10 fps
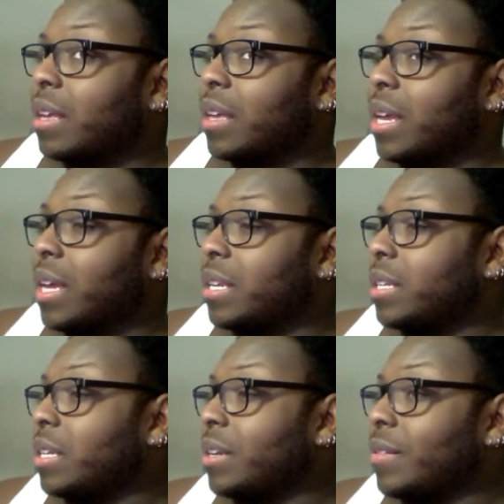
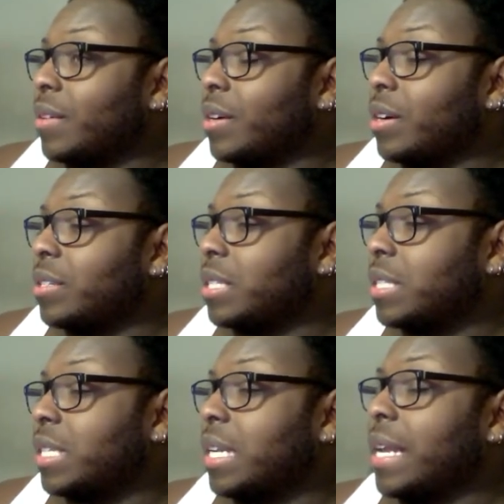and, you know, the girls are
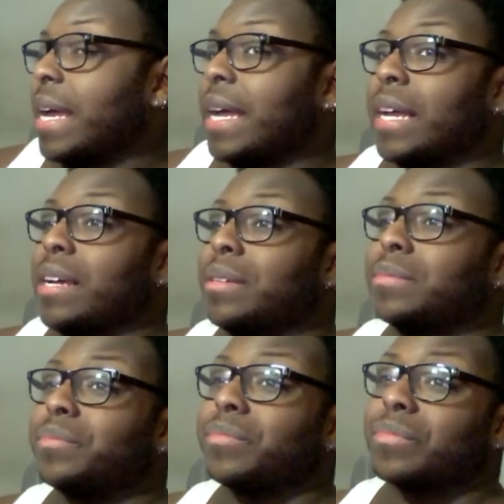sitting
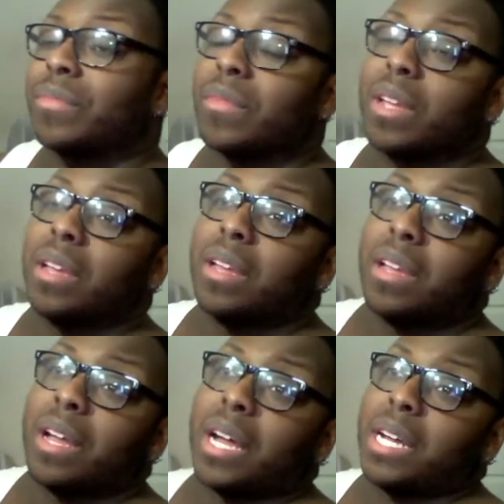down.
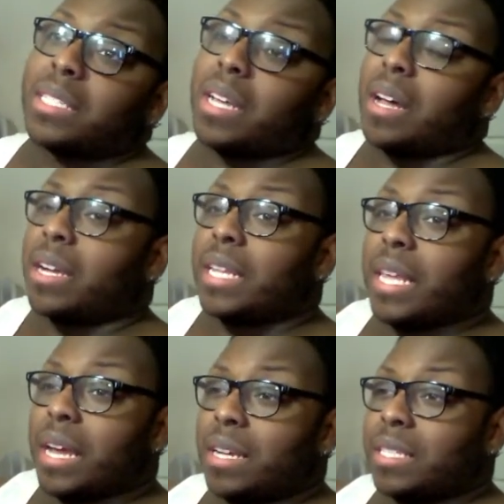Talking,
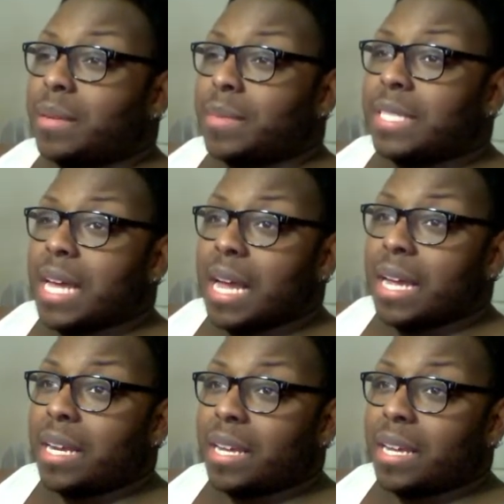they all sit beside